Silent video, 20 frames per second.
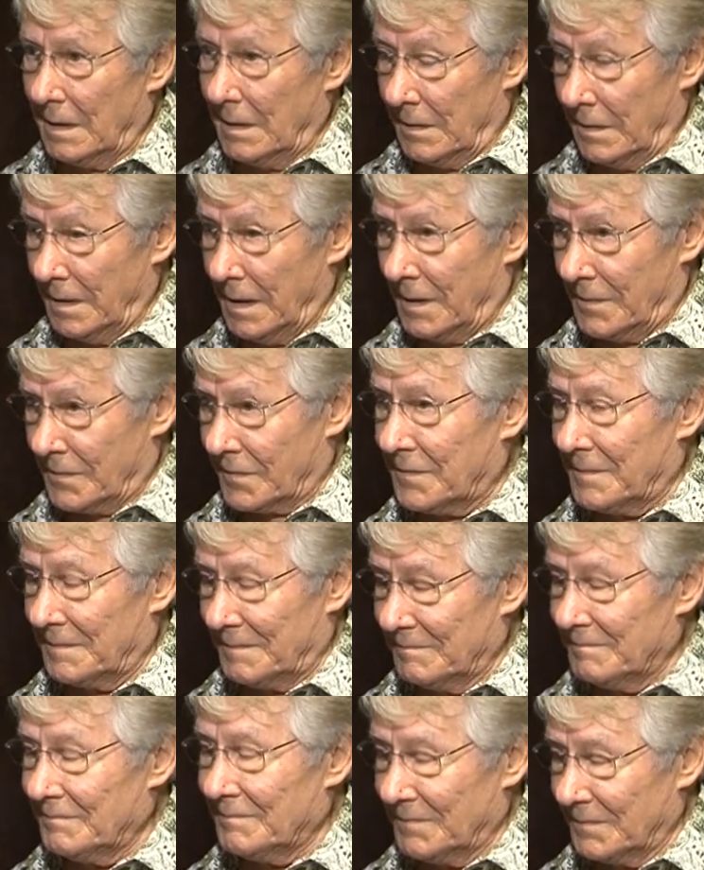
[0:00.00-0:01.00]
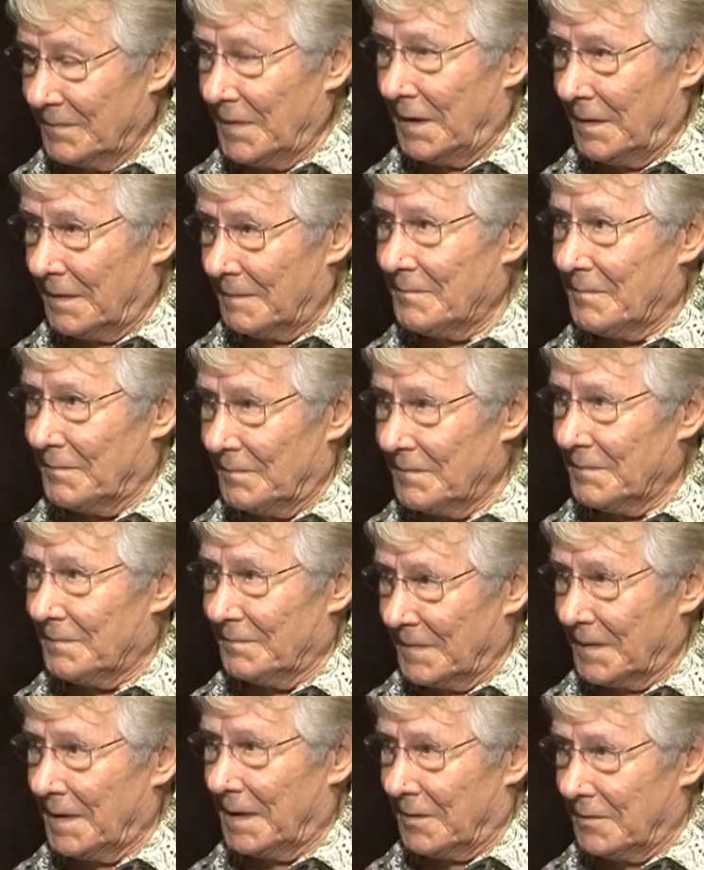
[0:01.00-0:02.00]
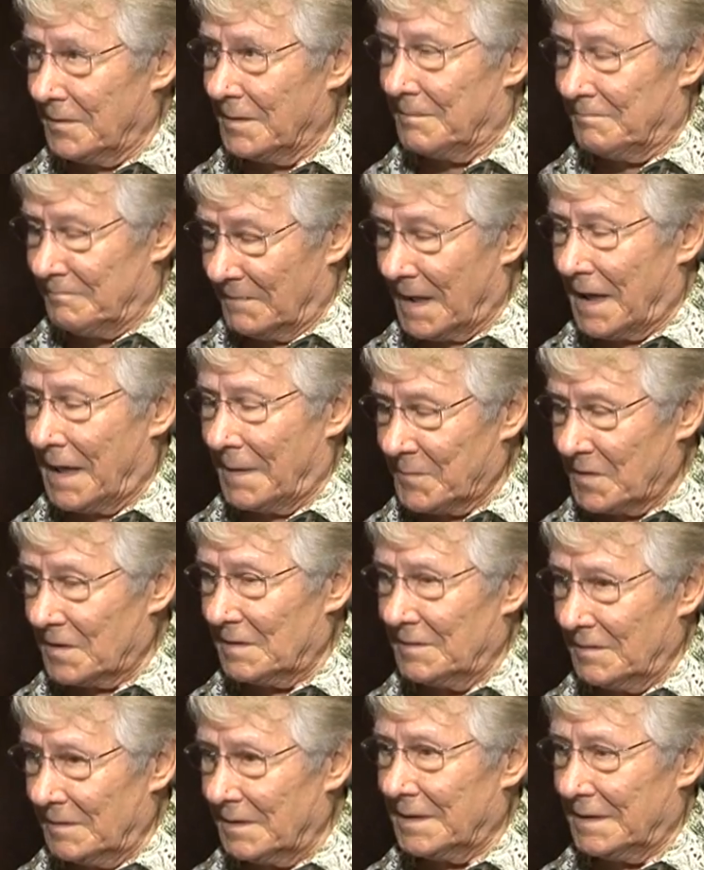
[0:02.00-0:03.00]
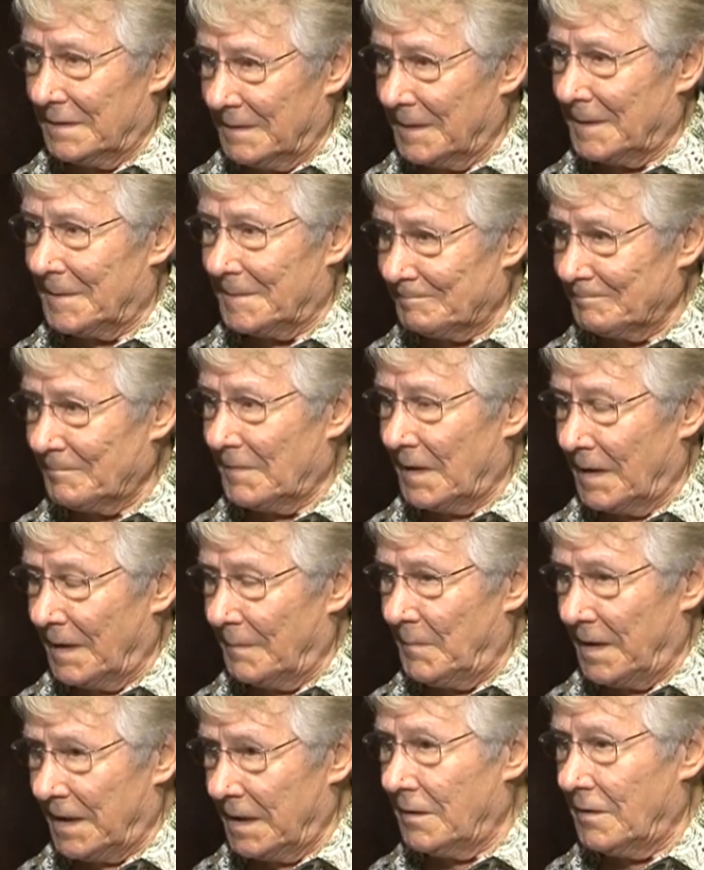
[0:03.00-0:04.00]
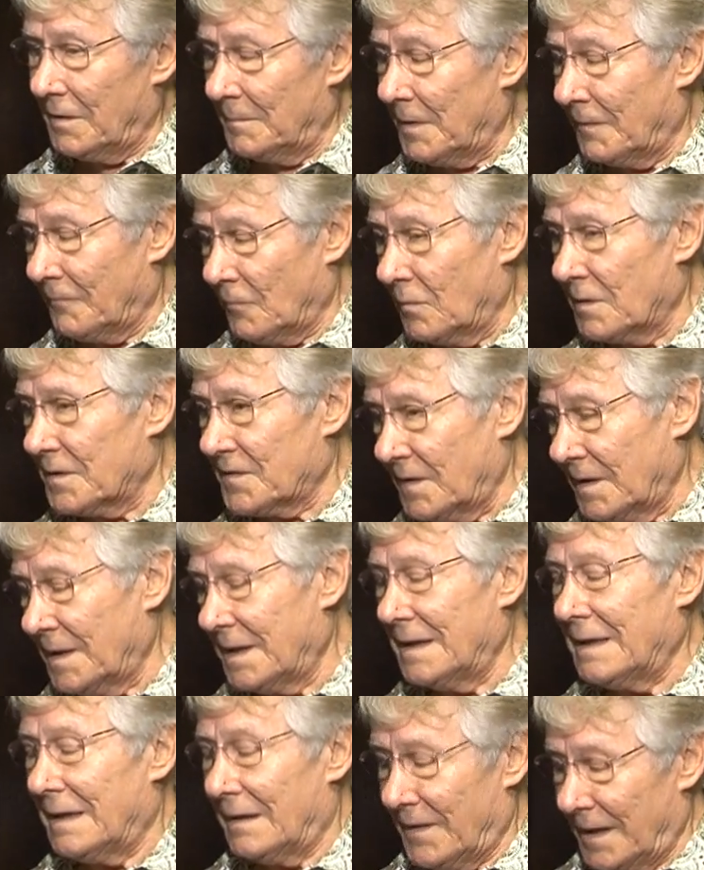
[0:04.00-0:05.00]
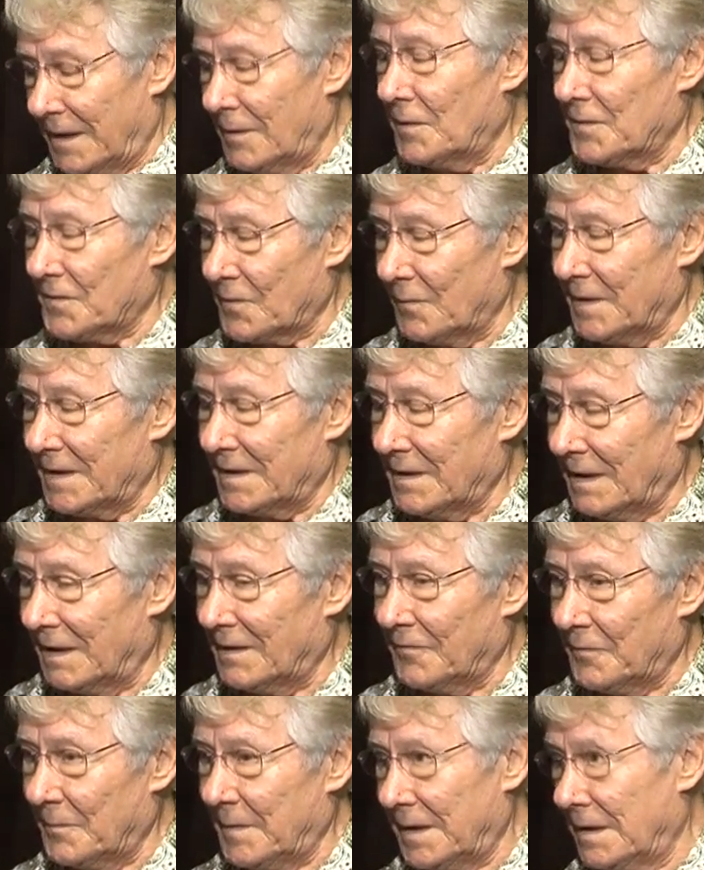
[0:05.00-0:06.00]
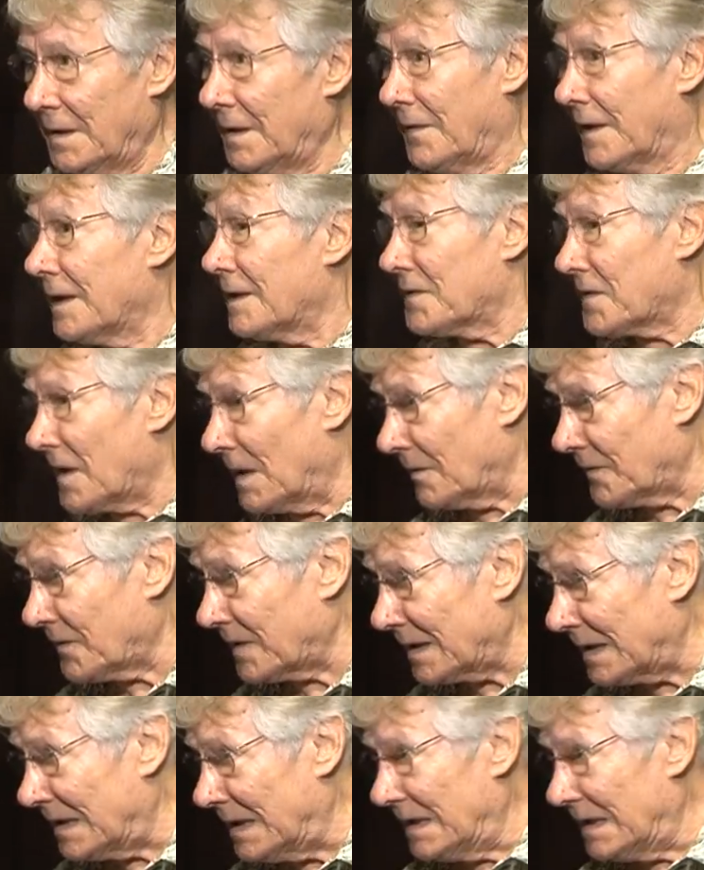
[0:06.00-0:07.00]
Yes, yeah, they could, absolutely, yeah. And many of them, of course, they also eat dolphin meat. They think it's healthy.